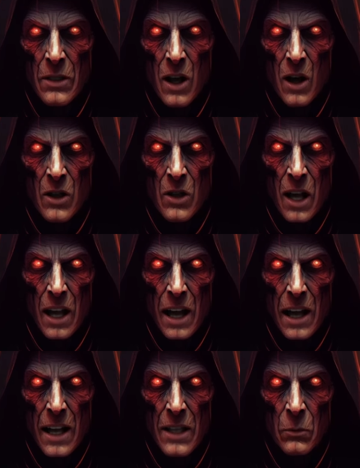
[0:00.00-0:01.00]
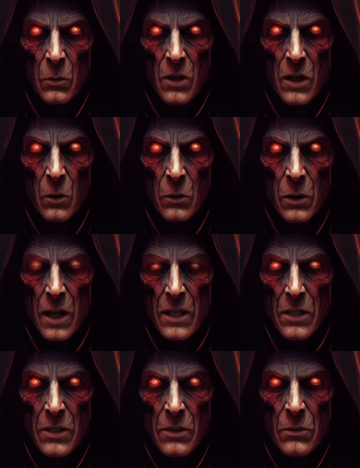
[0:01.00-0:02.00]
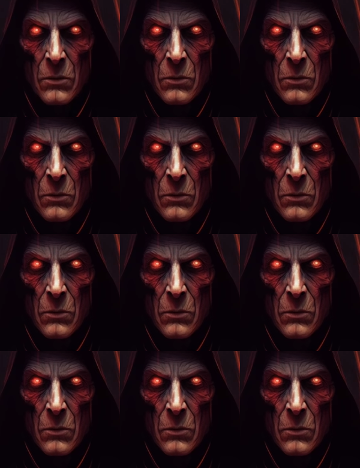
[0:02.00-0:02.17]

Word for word: Dark Jedi has multiple meanings.